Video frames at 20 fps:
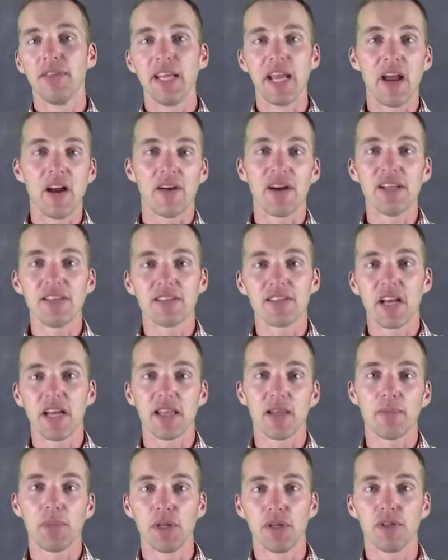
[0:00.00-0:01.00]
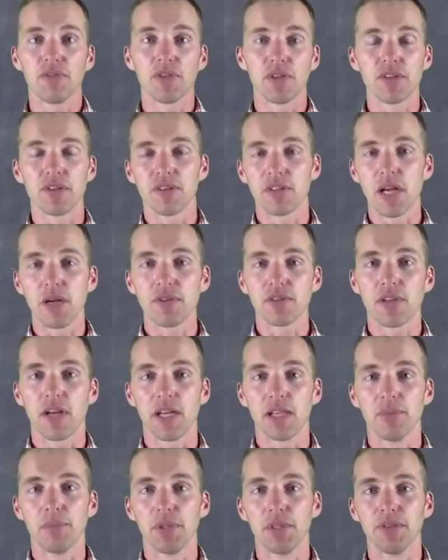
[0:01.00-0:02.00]
the air inside the balloon versus
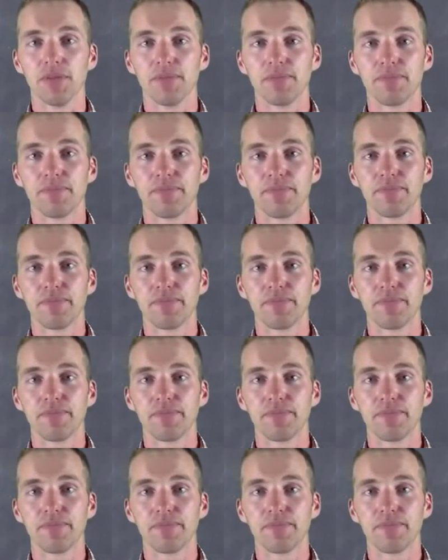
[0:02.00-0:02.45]
outside the balloon?